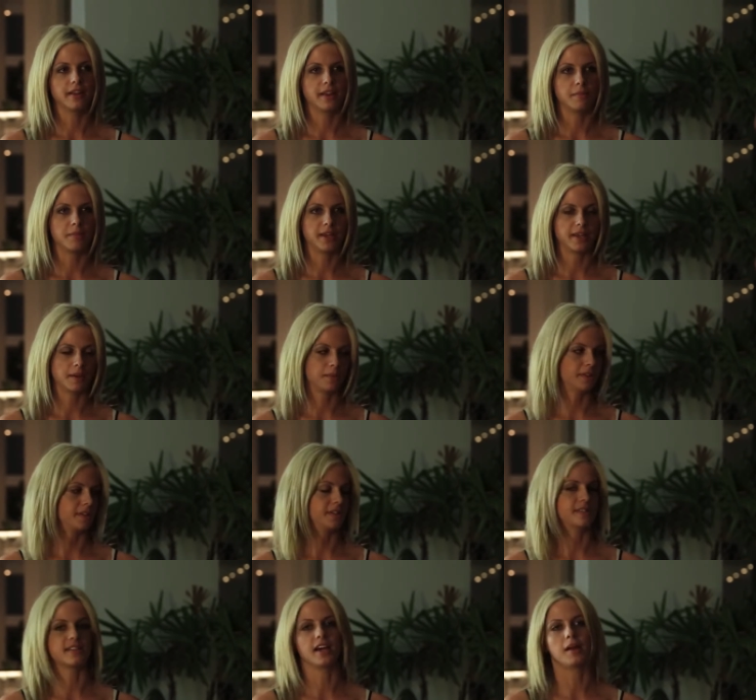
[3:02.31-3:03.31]
And being able to
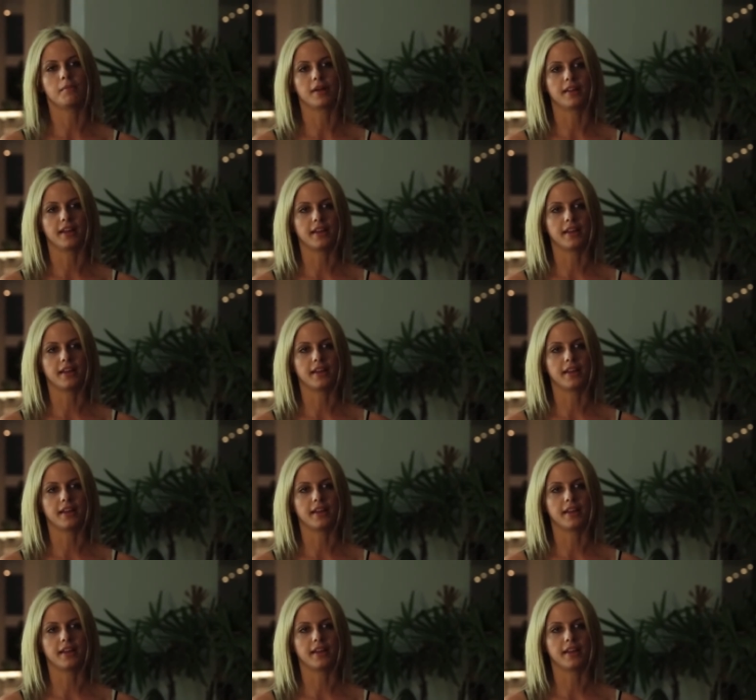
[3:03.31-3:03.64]
design my